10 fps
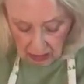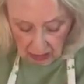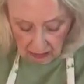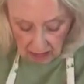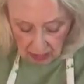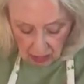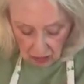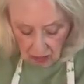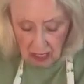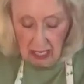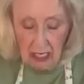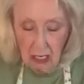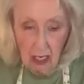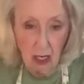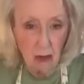Thank you that I can
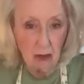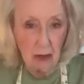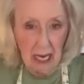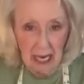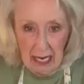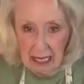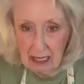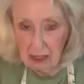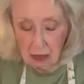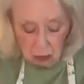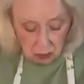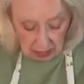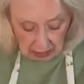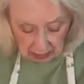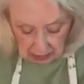close my eyes and
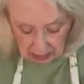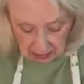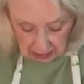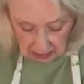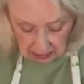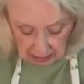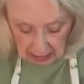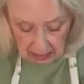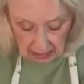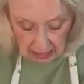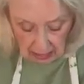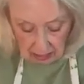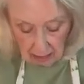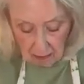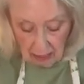rest. It is
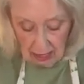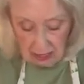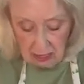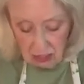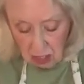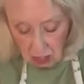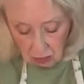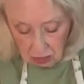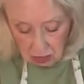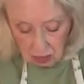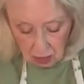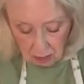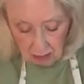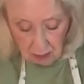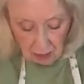a blessing, y'all. There's some
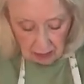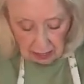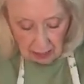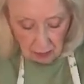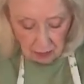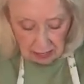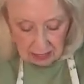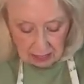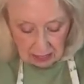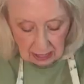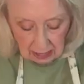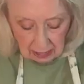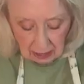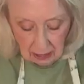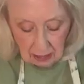people that can't rest at night.
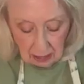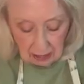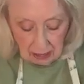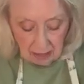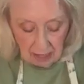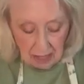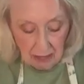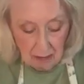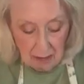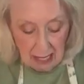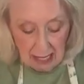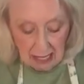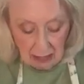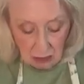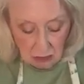They've got their
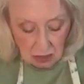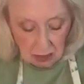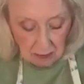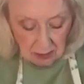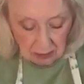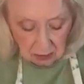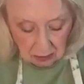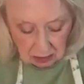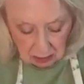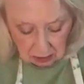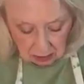mind on something else.